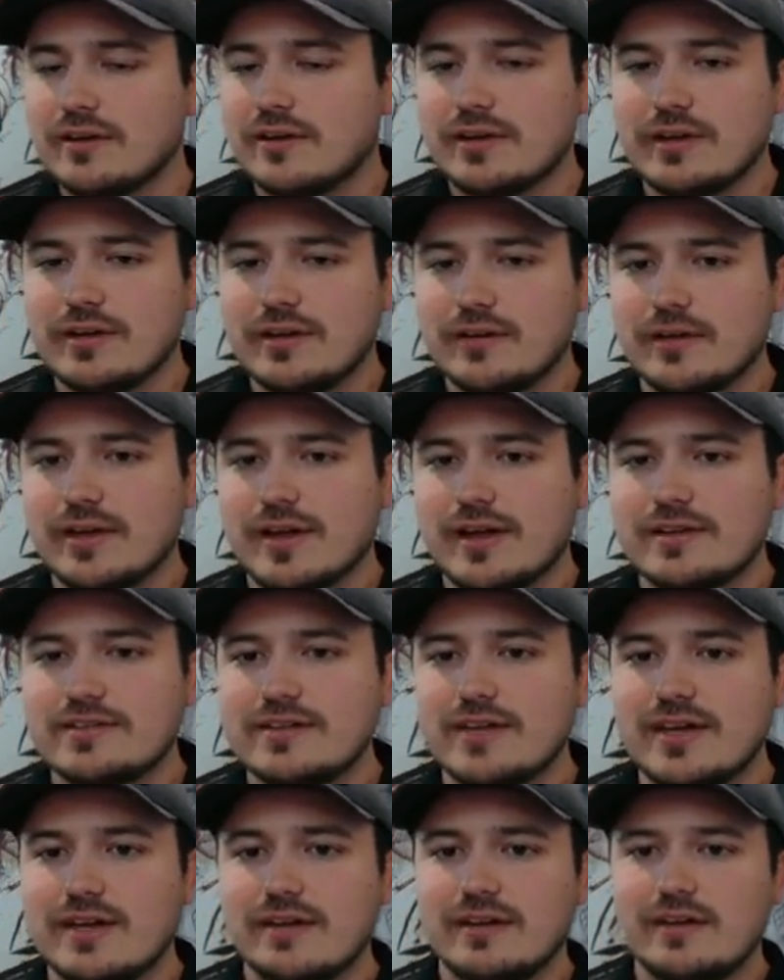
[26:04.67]
guild
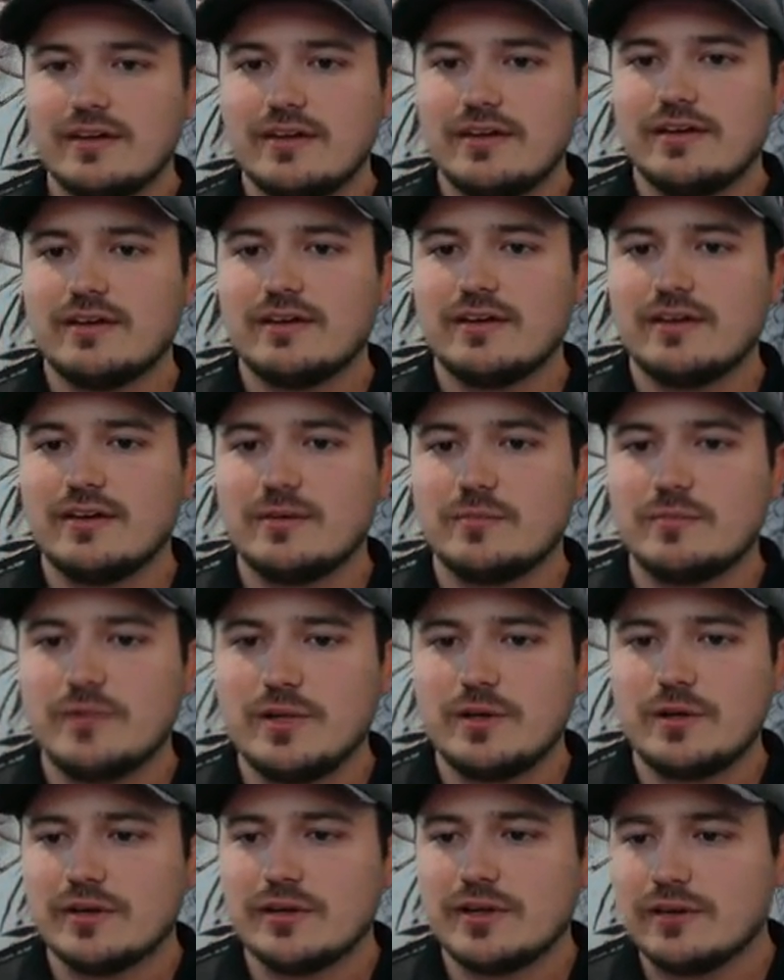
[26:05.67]
content,
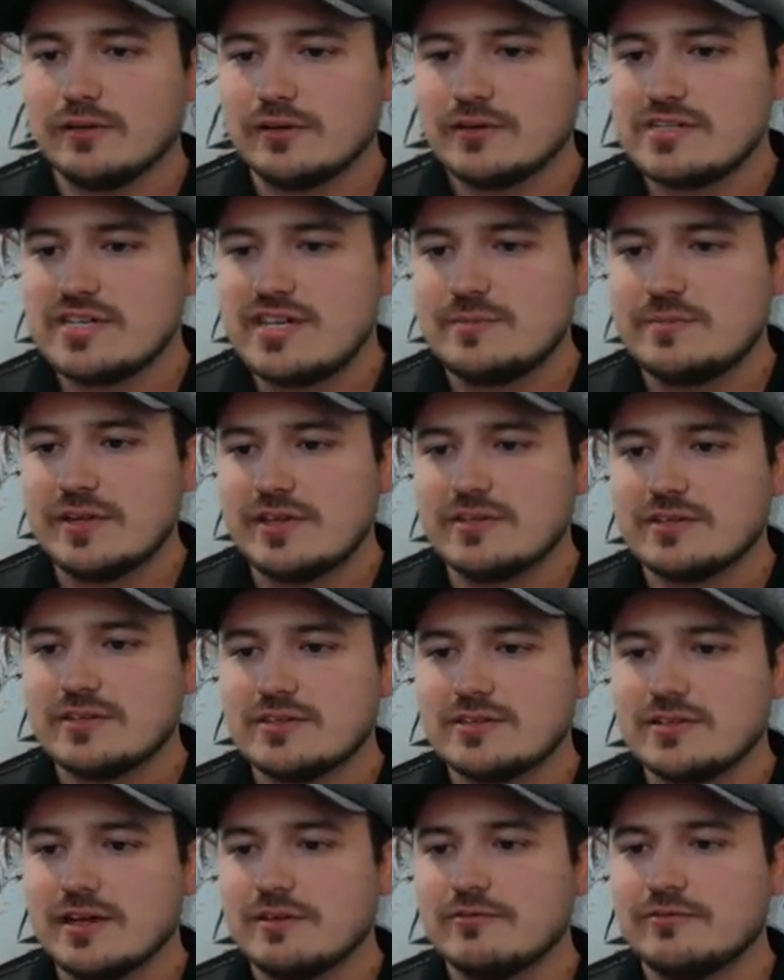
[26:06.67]
and guild achievements and
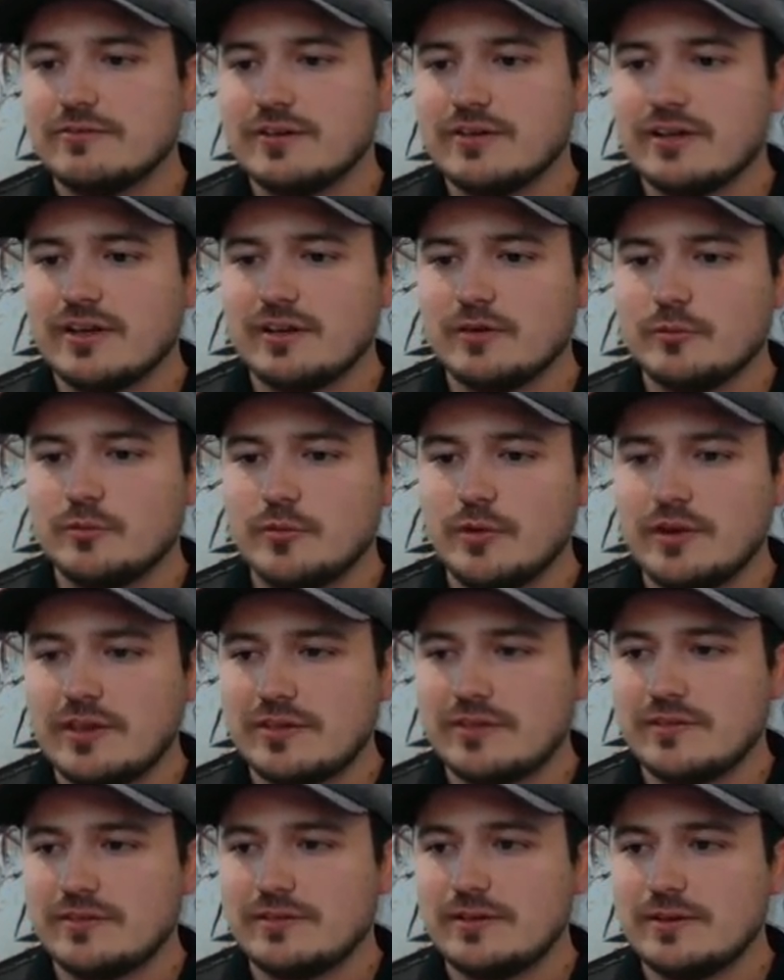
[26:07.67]
stuff
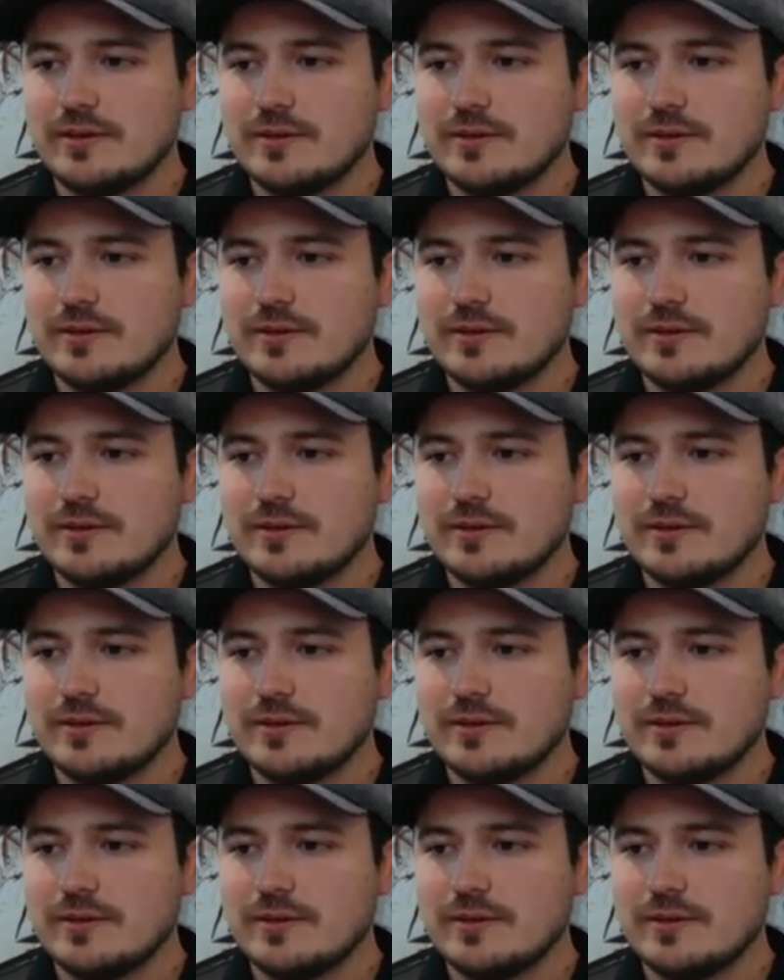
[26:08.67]
with,